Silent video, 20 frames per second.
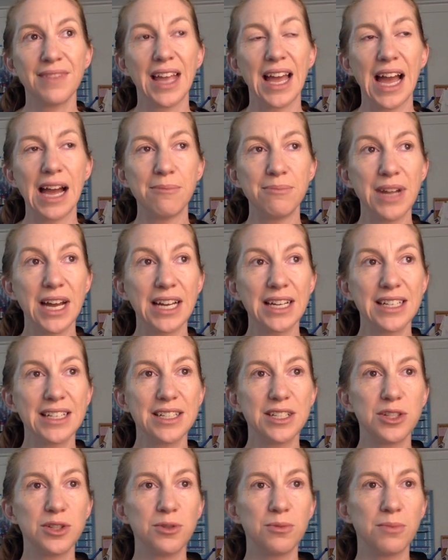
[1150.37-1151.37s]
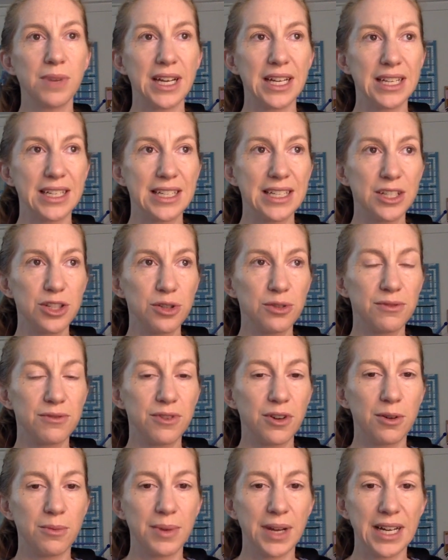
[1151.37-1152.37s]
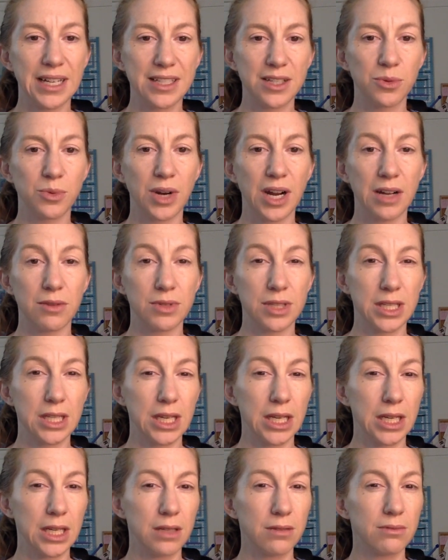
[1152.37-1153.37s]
I'm not going to do my initial fallback to where I was like,